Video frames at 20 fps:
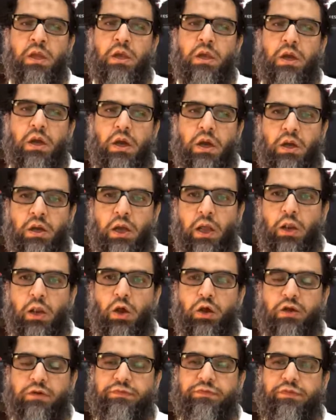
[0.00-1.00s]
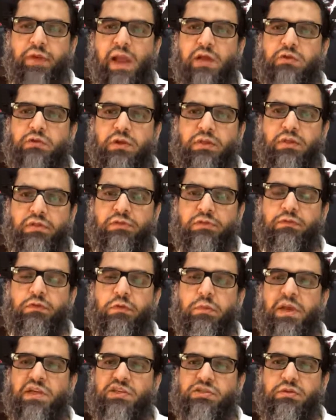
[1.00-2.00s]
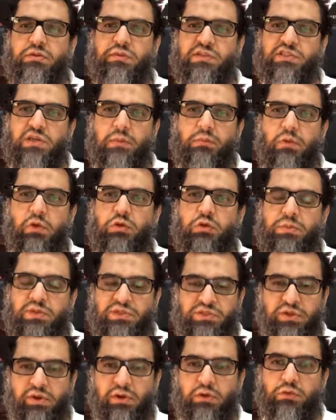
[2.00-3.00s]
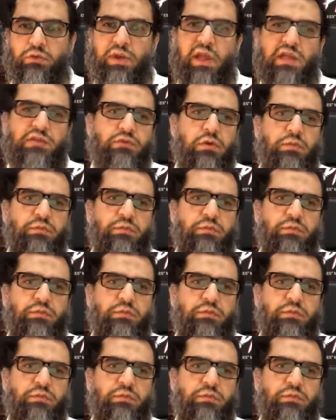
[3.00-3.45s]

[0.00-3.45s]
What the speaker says: a lot of actually this information which I'm going to be sharing today is from